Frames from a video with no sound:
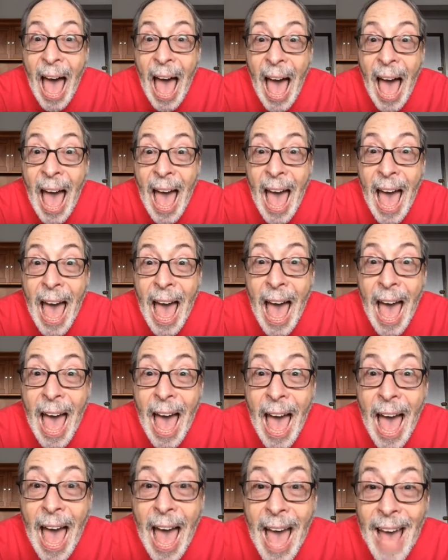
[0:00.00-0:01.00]

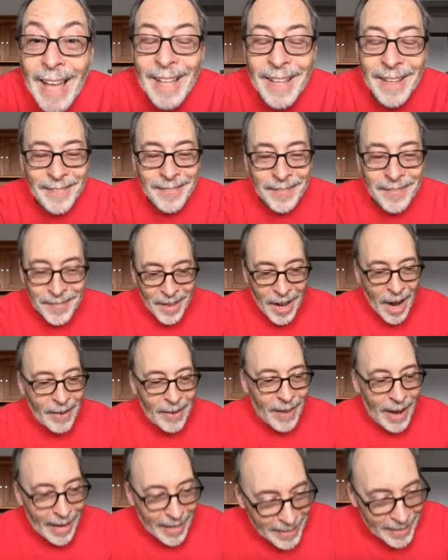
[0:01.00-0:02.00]

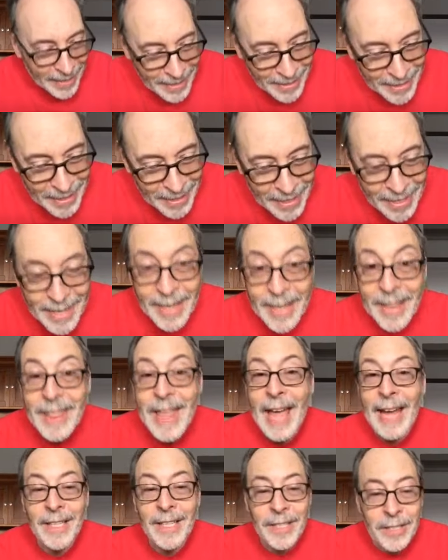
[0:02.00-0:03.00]
All right.
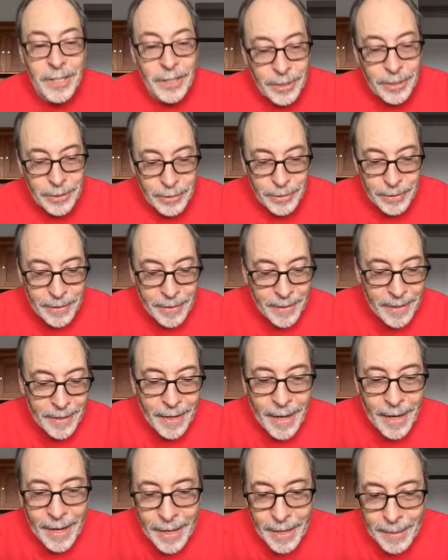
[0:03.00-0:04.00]
Thanks to
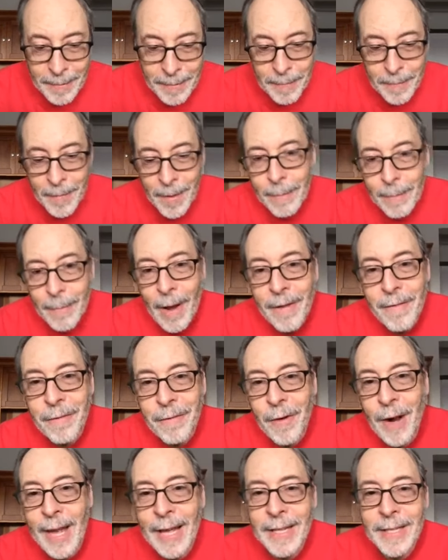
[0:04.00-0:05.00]
uh, my
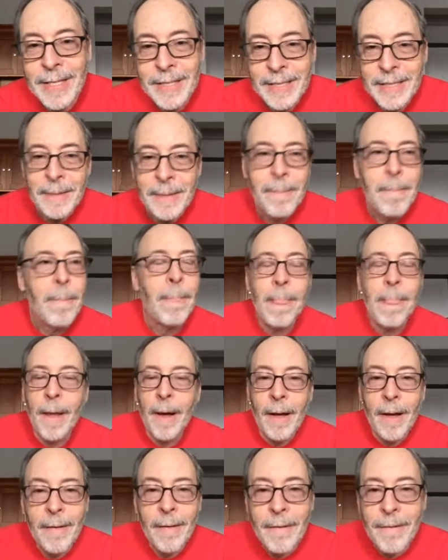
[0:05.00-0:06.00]
friends
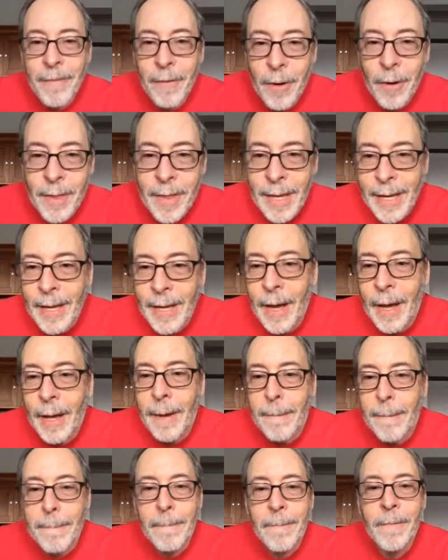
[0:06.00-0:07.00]
uh, for the
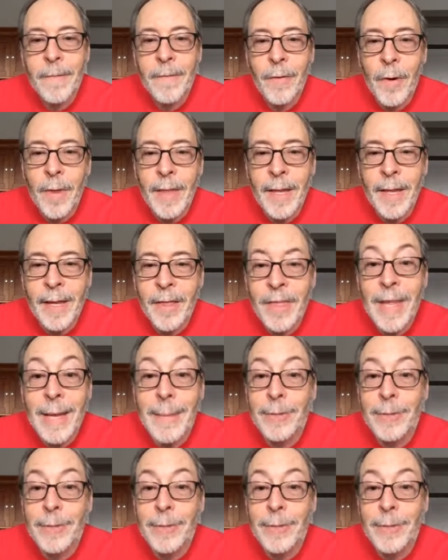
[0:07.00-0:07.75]
uh, for the